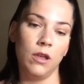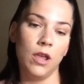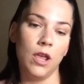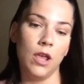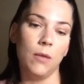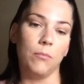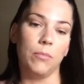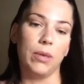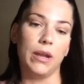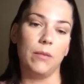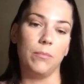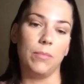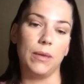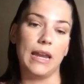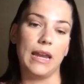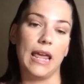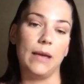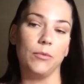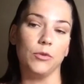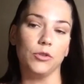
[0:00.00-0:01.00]
but I've been
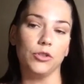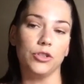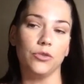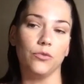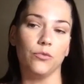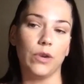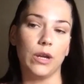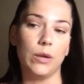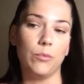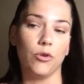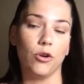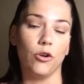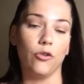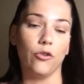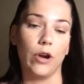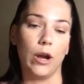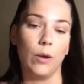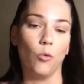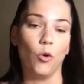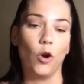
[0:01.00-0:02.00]
able to
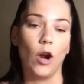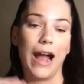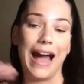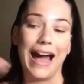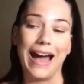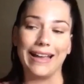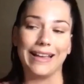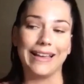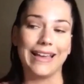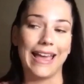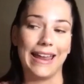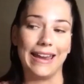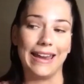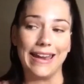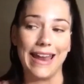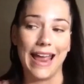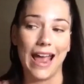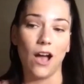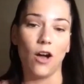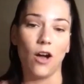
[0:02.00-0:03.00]
reprogram where I can
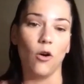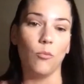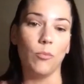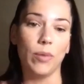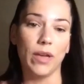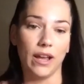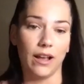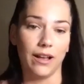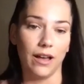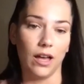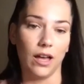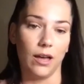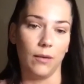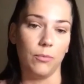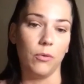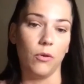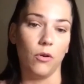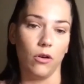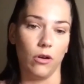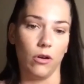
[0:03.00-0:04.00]
now pick up
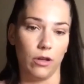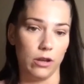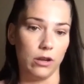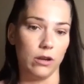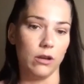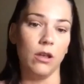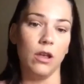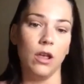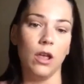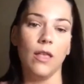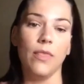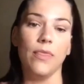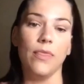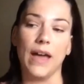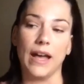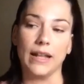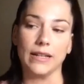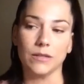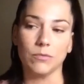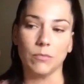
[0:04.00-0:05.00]
on,
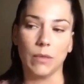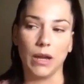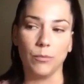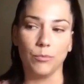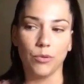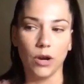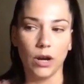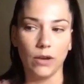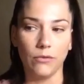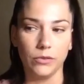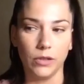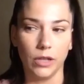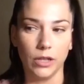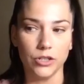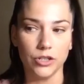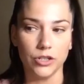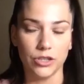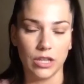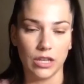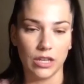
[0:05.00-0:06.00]
that's my
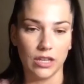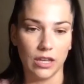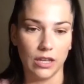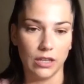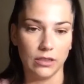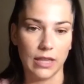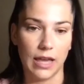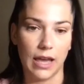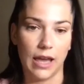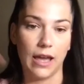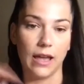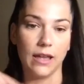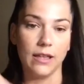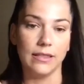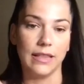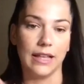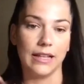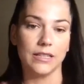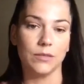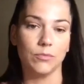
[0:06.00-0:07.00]
privilege thinking that.
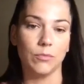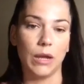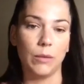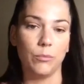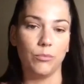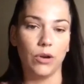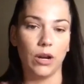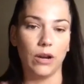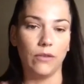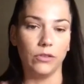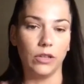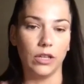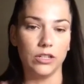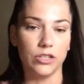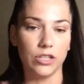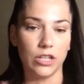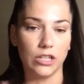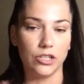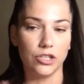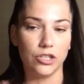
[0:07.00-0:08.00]
That's my privilege
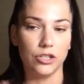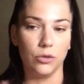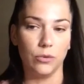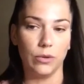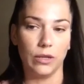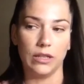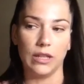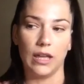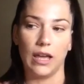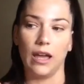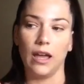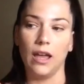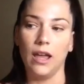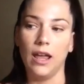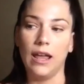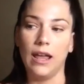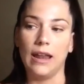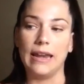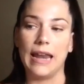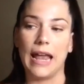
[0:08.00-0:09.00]
that's doing that.
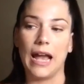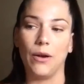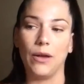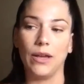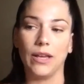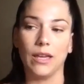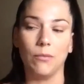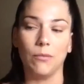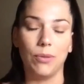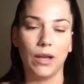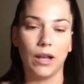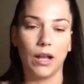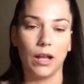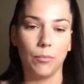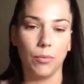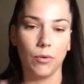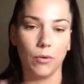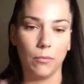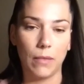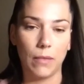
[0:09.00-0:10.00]
Now I can pick
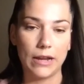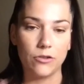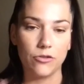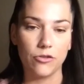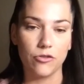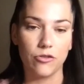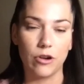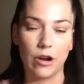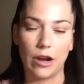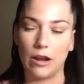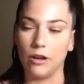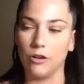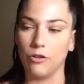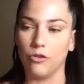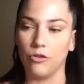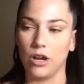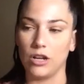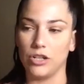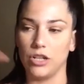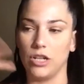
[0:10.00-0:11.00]
up on
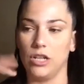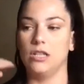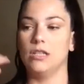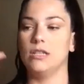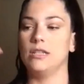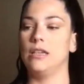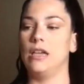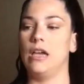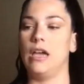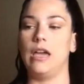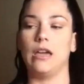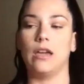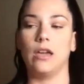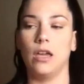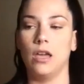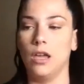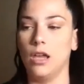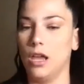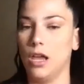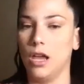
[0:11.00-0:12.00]
microaggressions. Like,
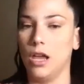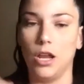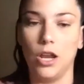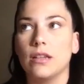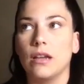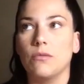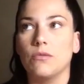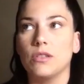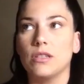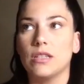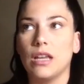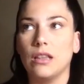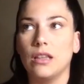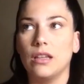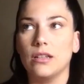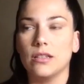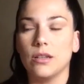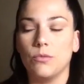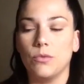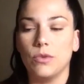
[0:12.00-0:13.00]
I was
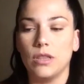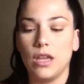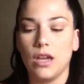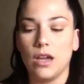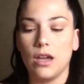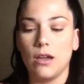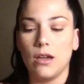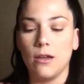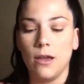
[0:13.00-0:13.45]
telling someone that